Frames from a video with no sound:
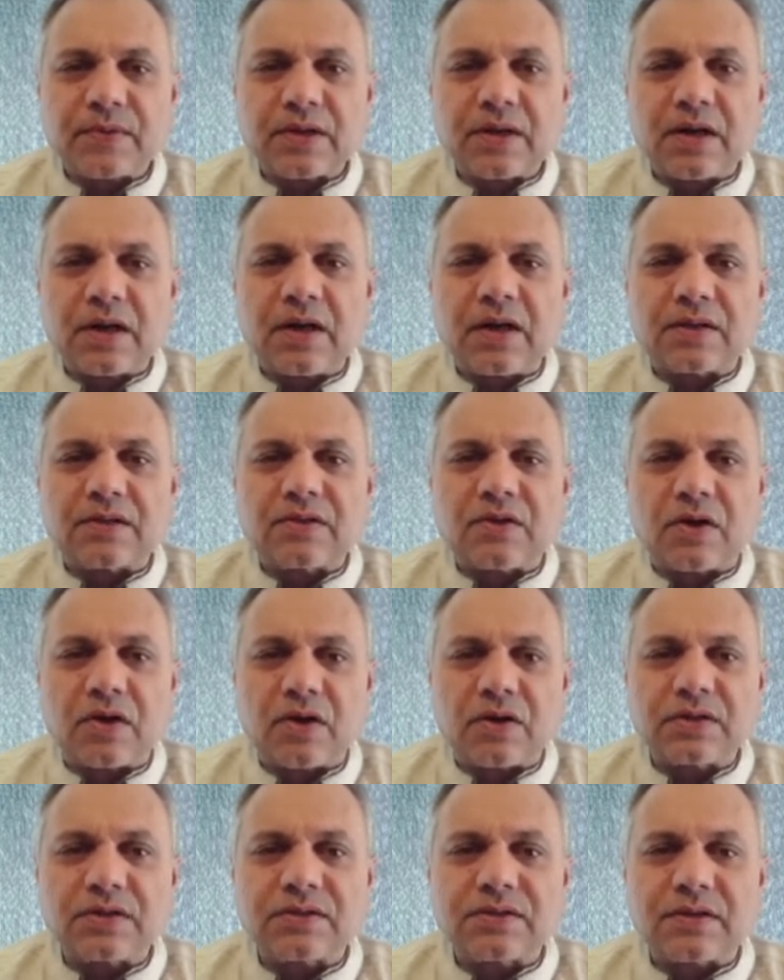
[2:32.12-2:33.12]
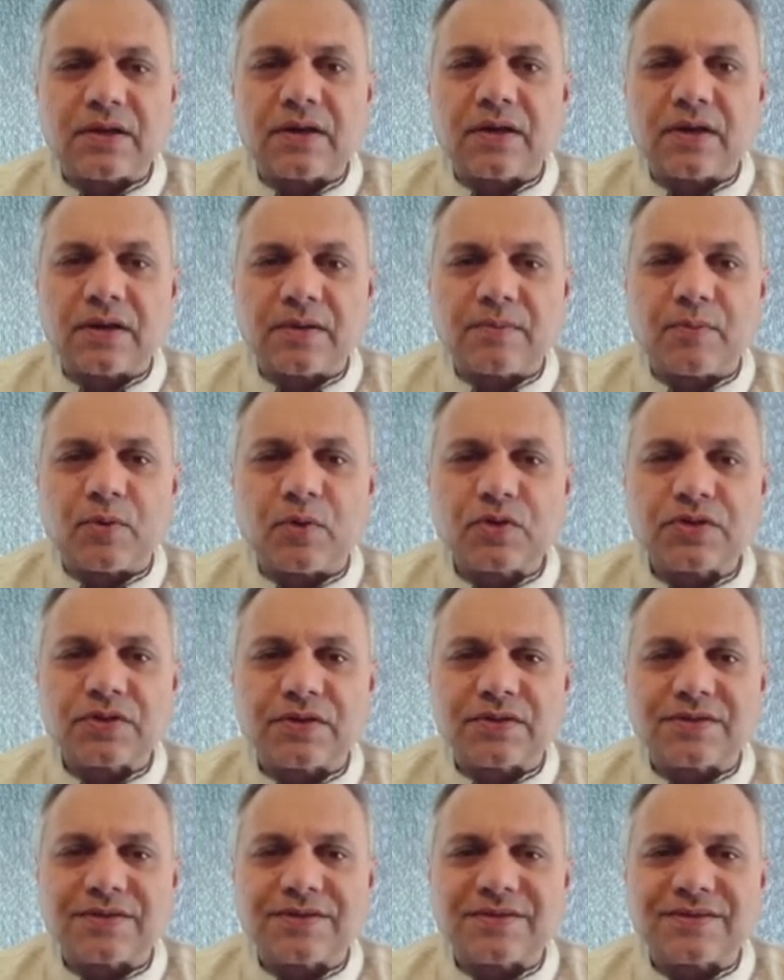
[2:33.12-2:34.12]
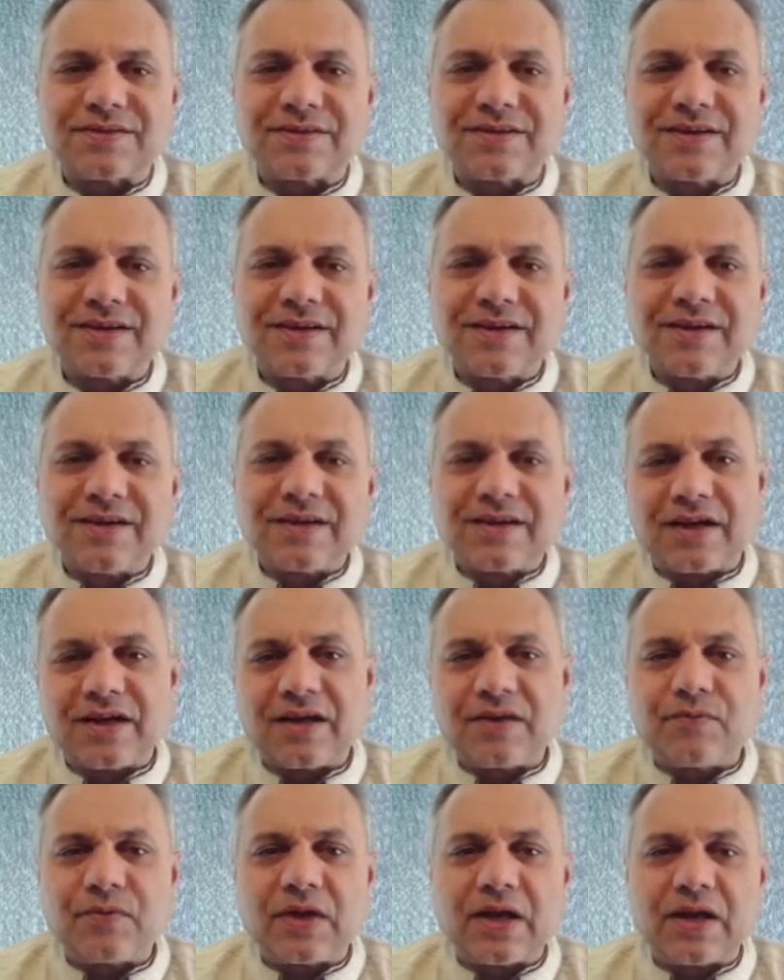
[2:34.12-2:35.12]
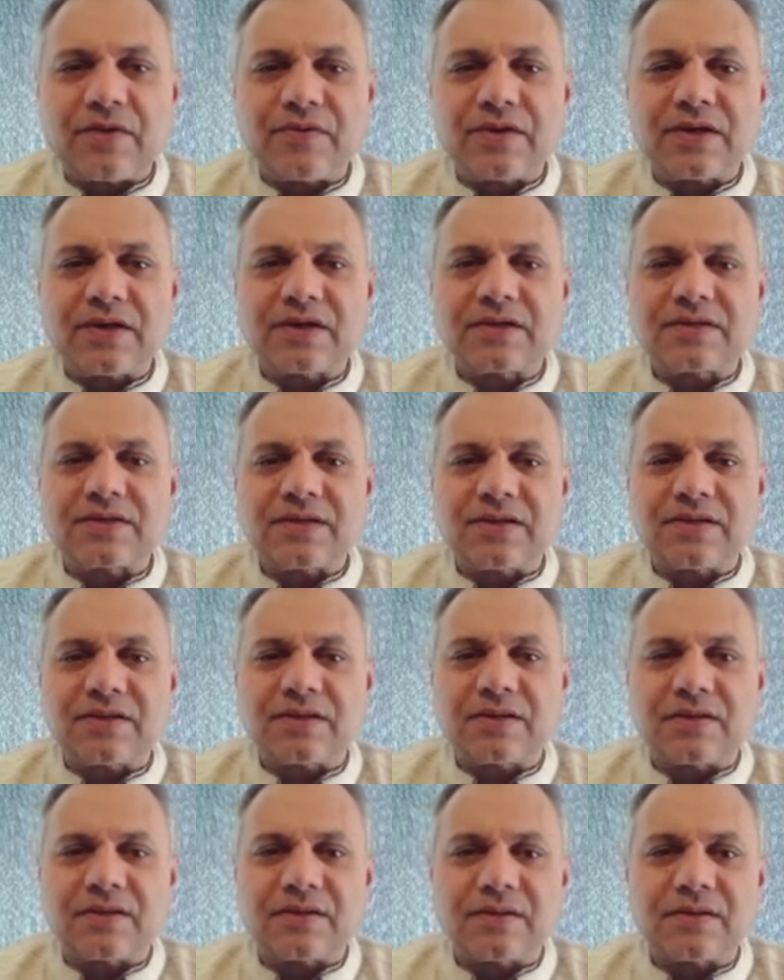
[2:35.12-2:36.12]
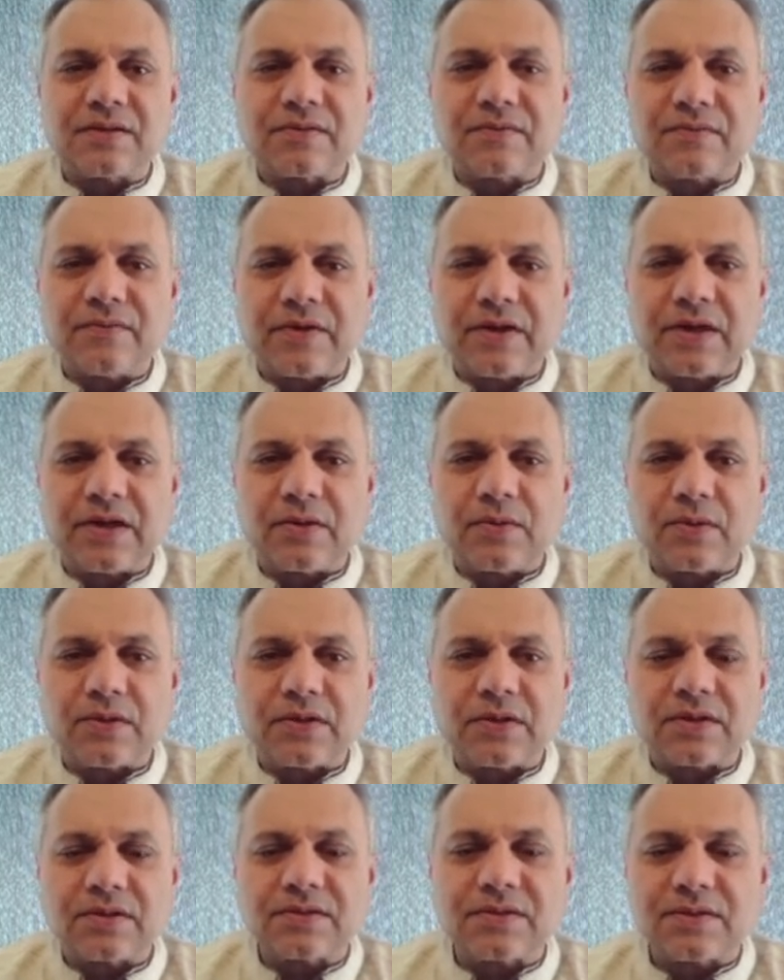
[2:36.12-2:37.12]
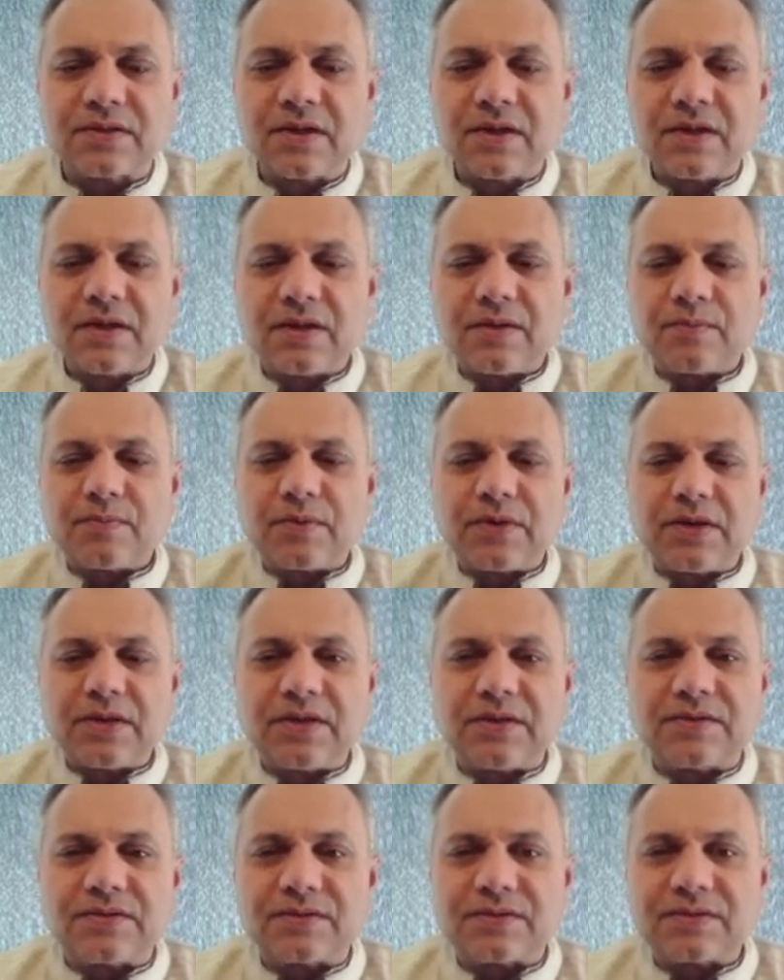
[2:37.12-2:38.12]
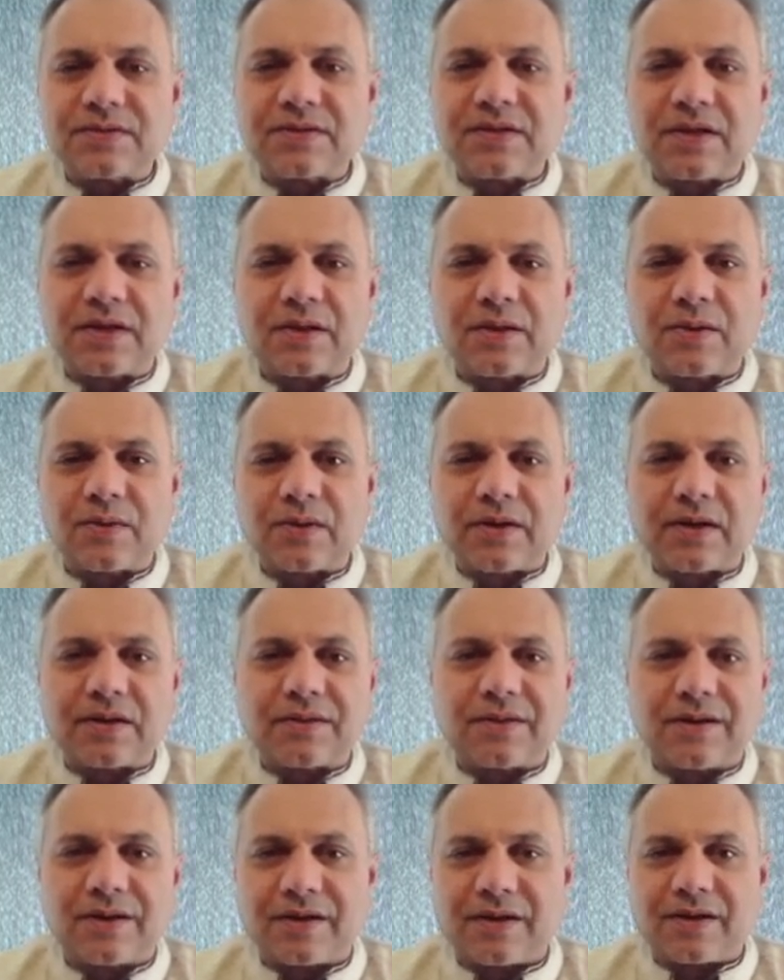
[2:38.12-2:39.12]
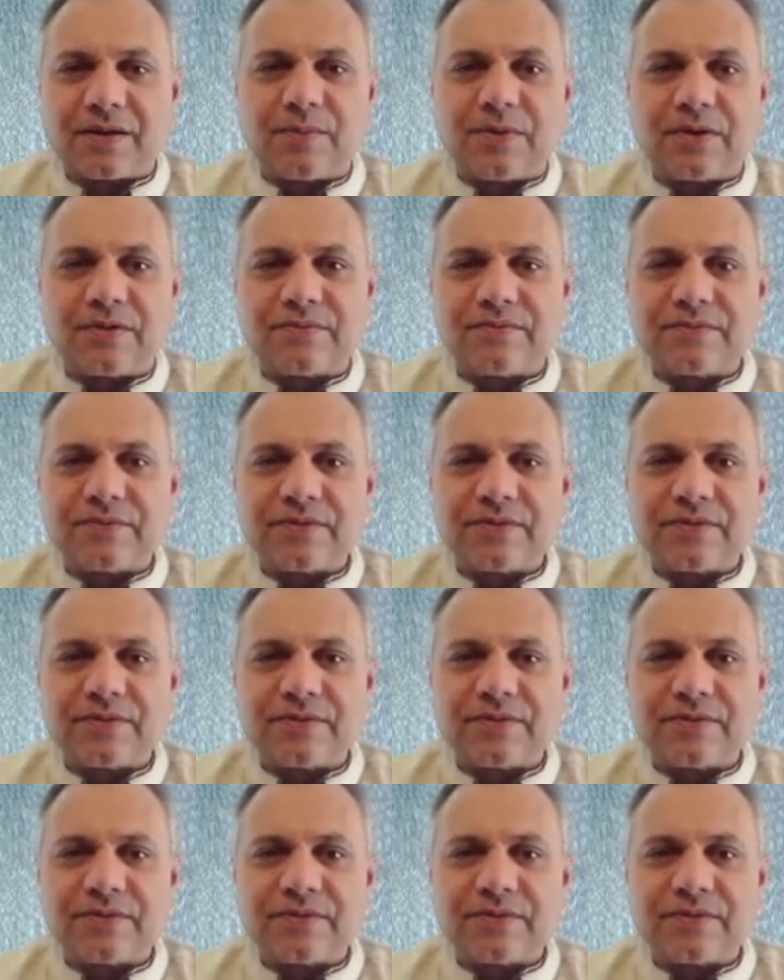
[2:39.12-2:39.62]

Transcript: our thoughts, and our emotions. And if you haven't yet seen the video on this, please take a look at the link above.